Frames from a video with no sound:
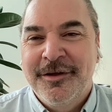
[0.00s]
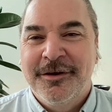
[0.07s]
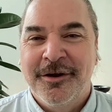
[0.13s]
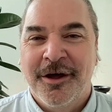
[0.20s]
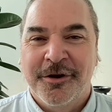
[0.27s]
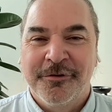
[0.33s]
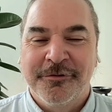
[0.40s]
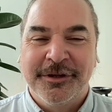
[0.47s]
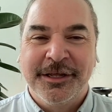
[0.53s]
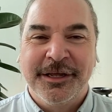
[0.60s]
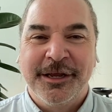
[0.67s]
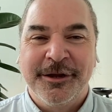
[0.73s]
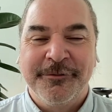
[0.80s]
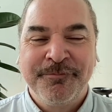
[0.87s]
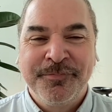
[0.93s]
not
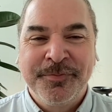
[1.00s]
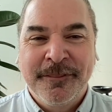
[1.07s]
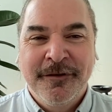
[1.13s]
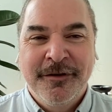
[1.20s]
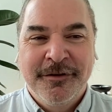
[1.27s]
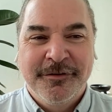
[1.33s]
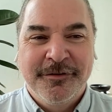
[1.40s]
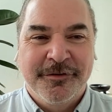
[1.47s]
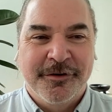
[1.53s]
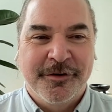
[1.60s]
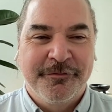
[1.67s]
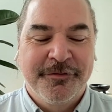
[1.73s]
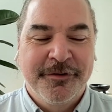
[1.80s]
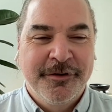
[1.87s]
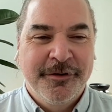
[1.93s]
only sort of